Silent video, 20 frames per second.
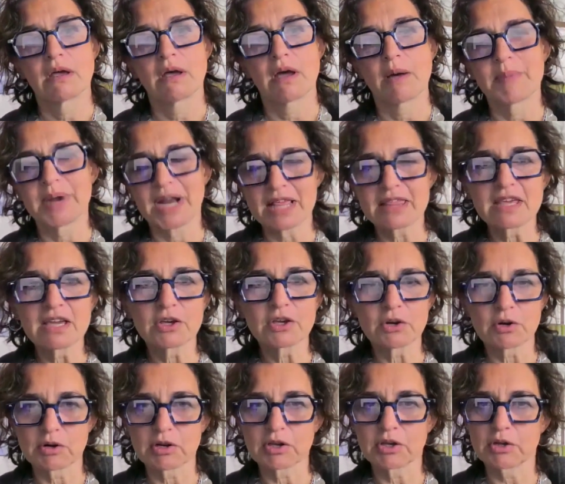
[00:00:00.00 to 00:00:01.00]
But I think
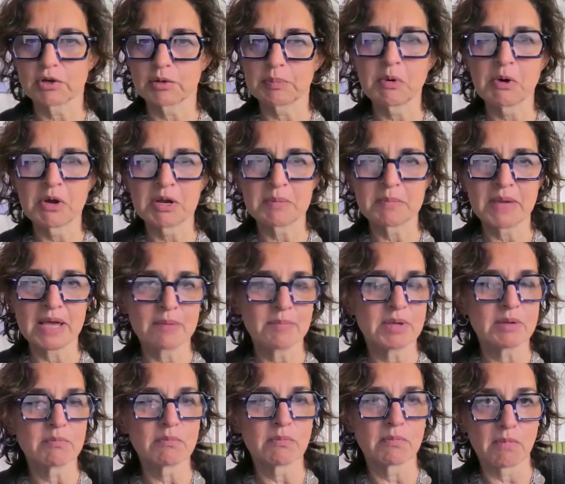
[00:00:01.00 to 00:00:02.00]
your point may
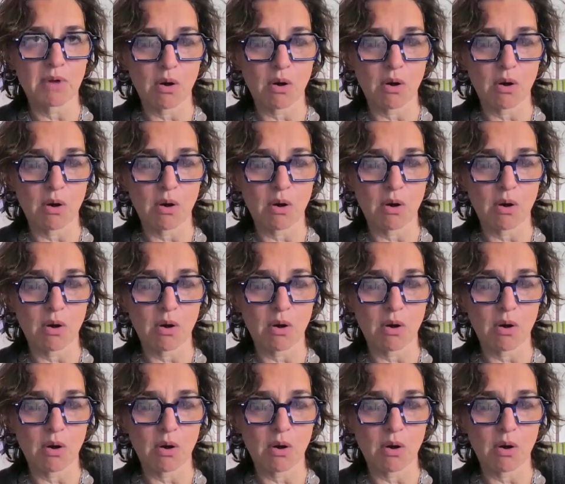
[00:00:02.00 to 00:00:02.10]
be